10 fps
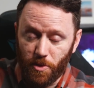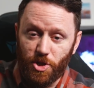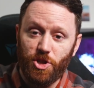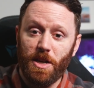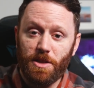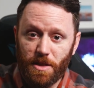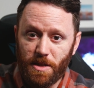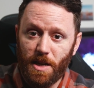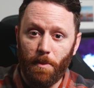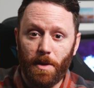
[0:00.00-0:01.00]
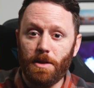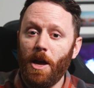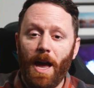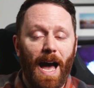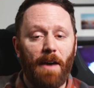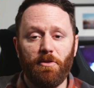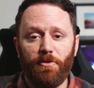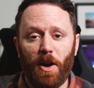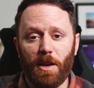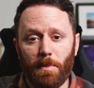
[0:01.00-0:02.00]
was just summoned, haven't
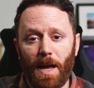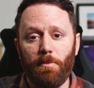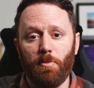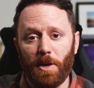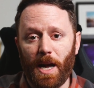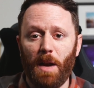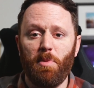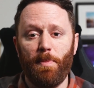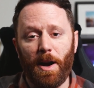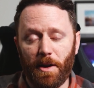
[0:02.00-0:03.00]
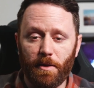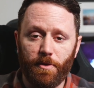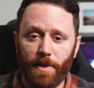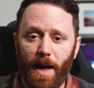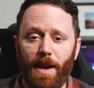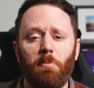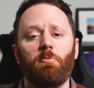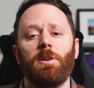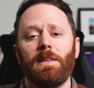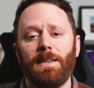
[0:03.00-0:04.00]
fought him yet. We're kind of preparing for that, and I'm
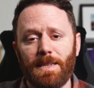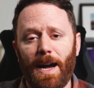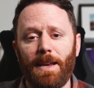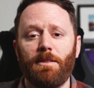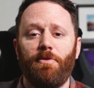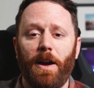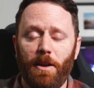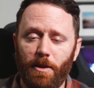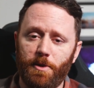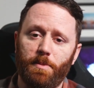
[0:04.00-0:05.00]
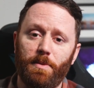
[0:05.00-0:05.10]
really excited to fight another